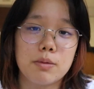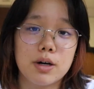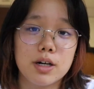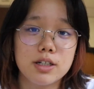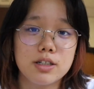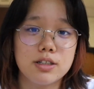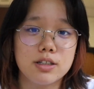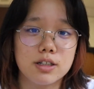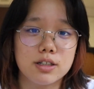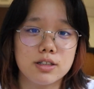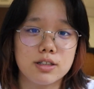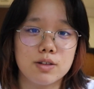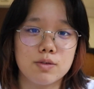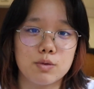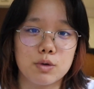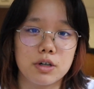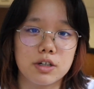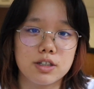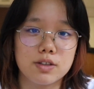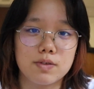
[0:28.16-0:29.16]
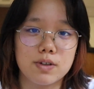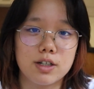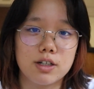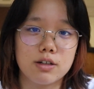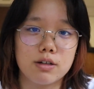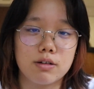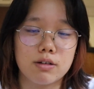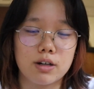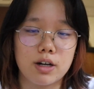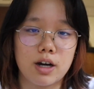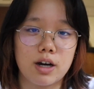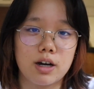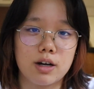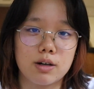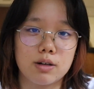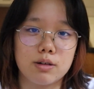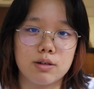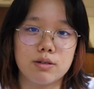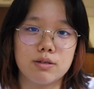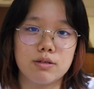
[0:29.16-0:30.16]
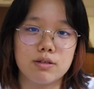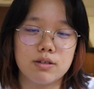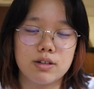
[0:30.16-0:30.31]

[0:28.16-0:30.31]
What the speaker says: watched Dustin Vuong's video on how